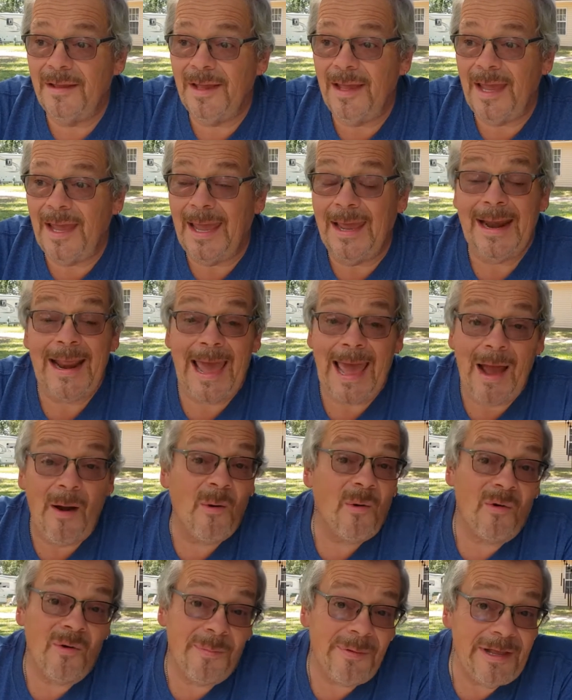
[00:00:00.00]
in
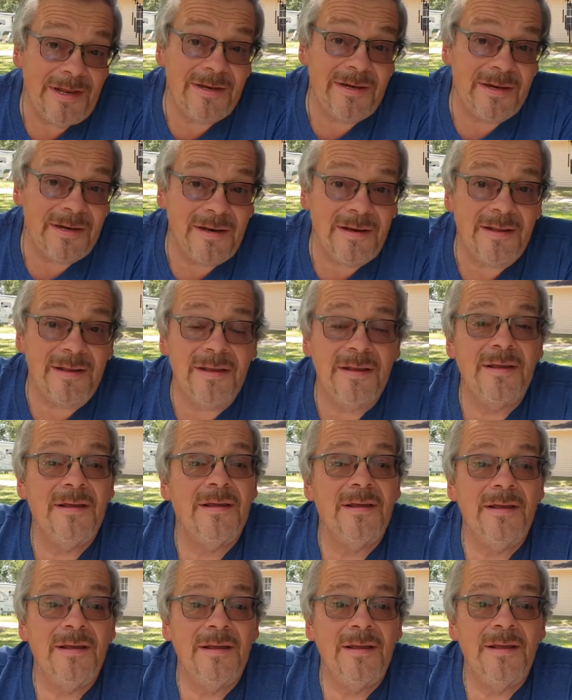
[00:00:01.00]
our opinion,
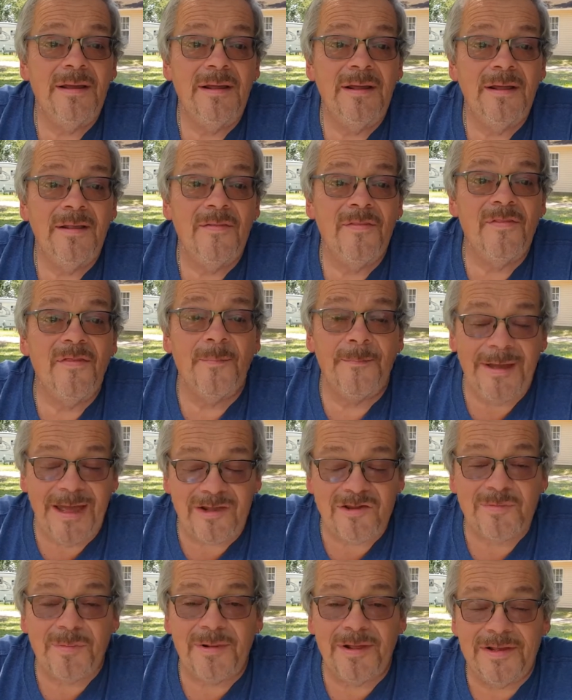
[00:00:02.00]
the
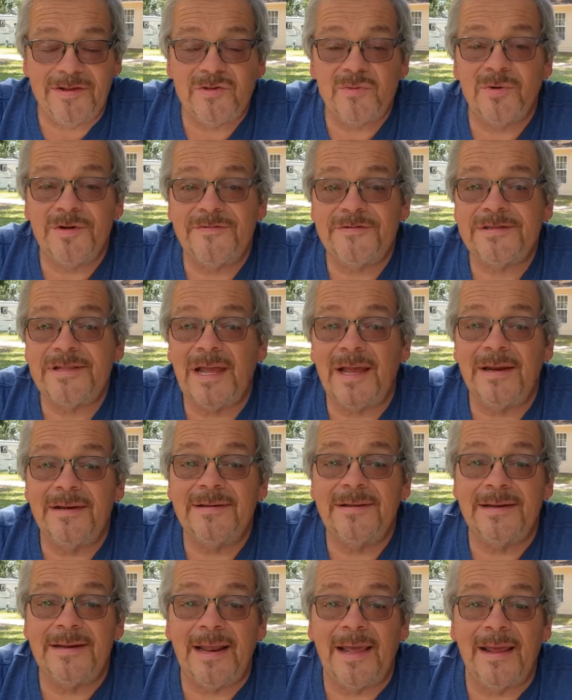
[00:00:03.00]
best place we've stayed
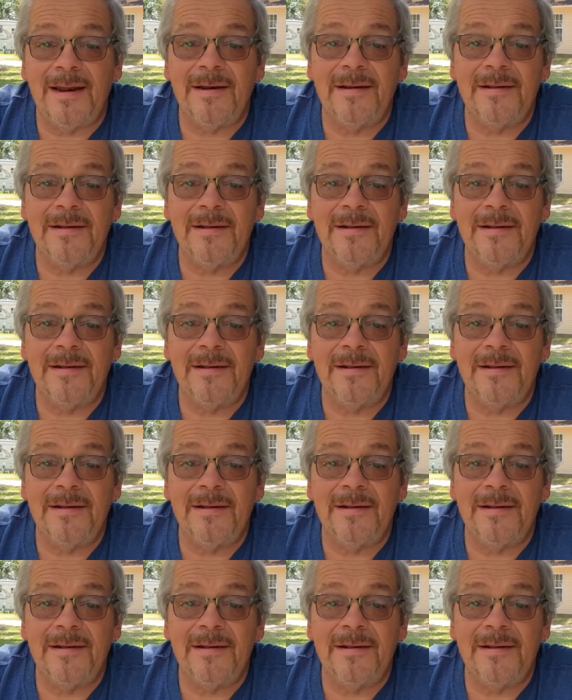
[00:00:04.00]
to date.